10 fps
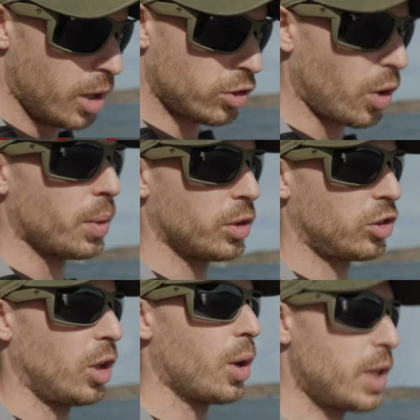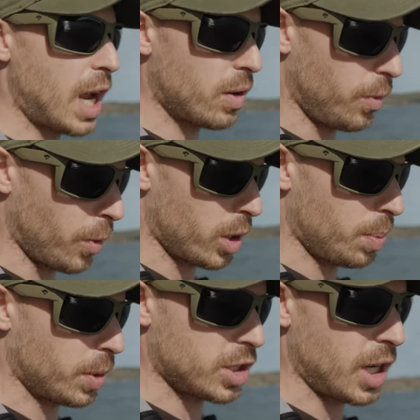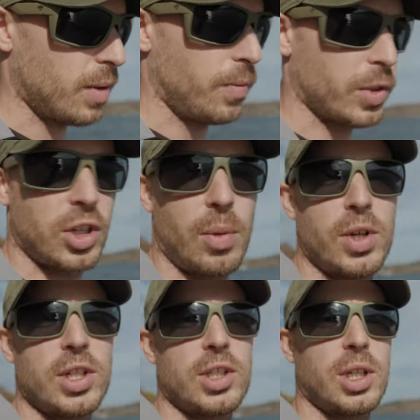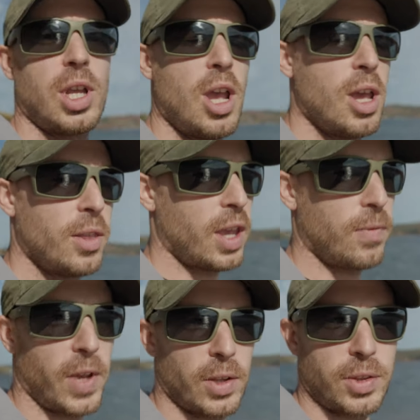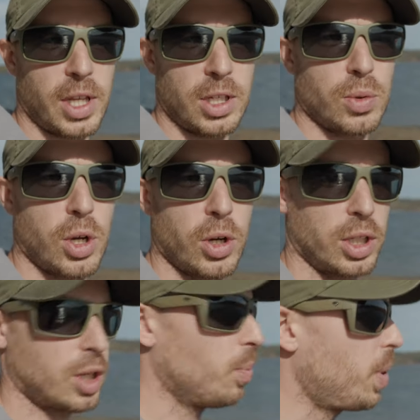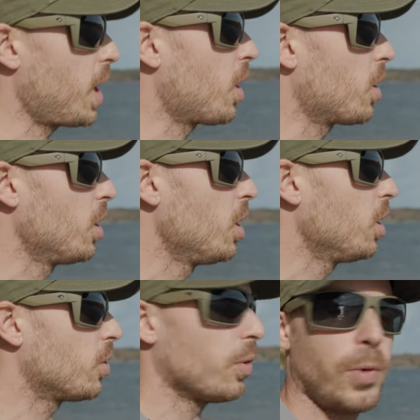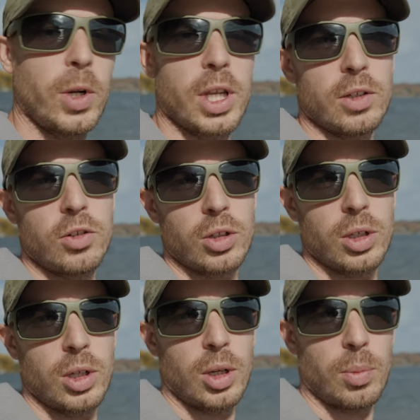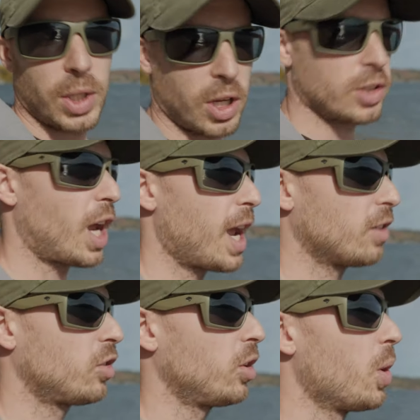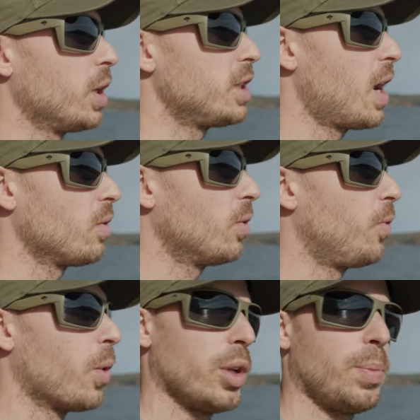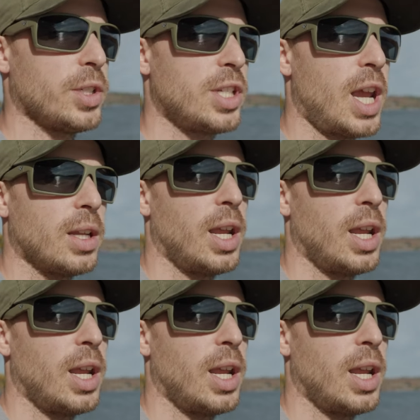So it was slowed down to 40%. And for some reason, they felt that you couldn't compare the footage because I had slowed it down to 40%.